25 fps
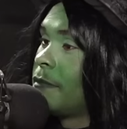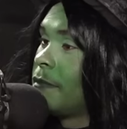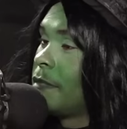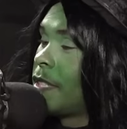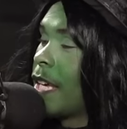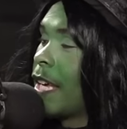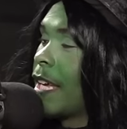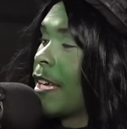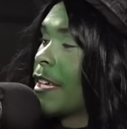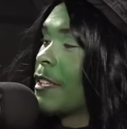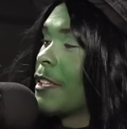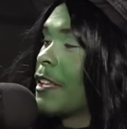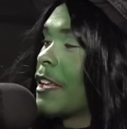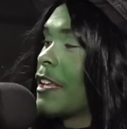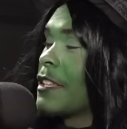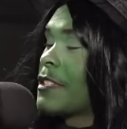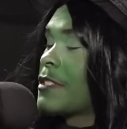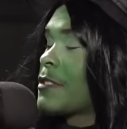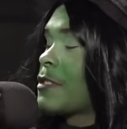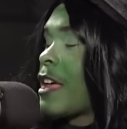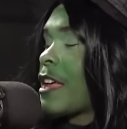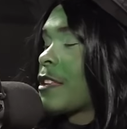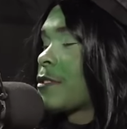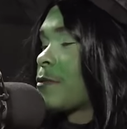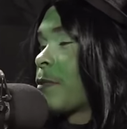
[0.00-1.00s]
Yeah, it,
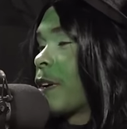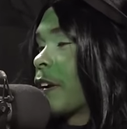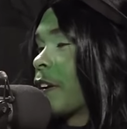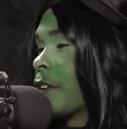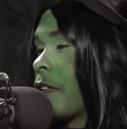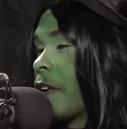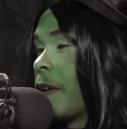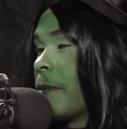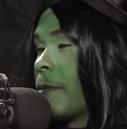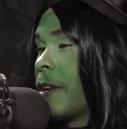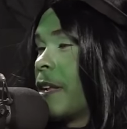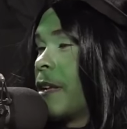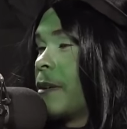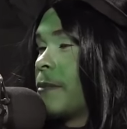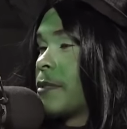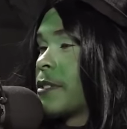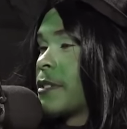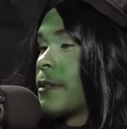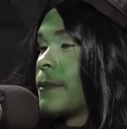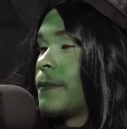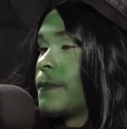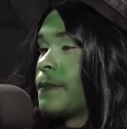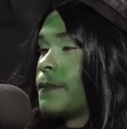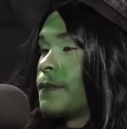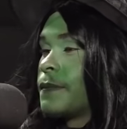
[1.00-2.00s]
it's that's regular M and M's.
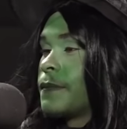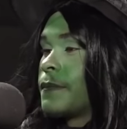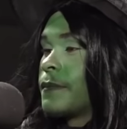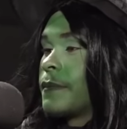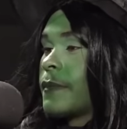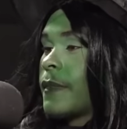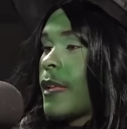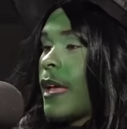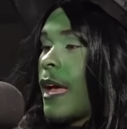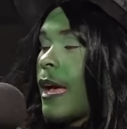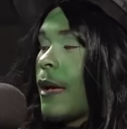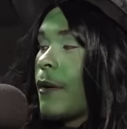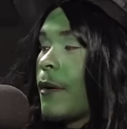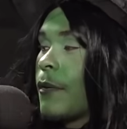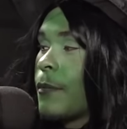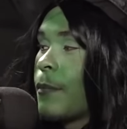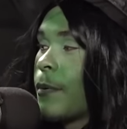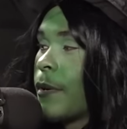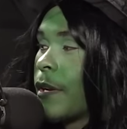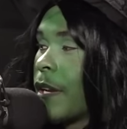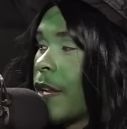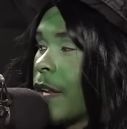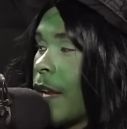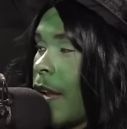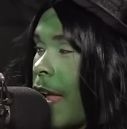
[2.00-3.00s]
They're mid. I would
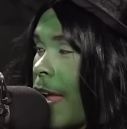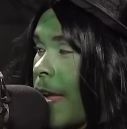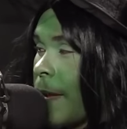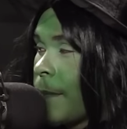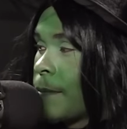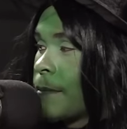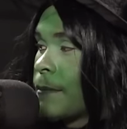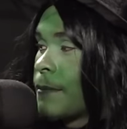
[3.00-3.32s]
put it in A.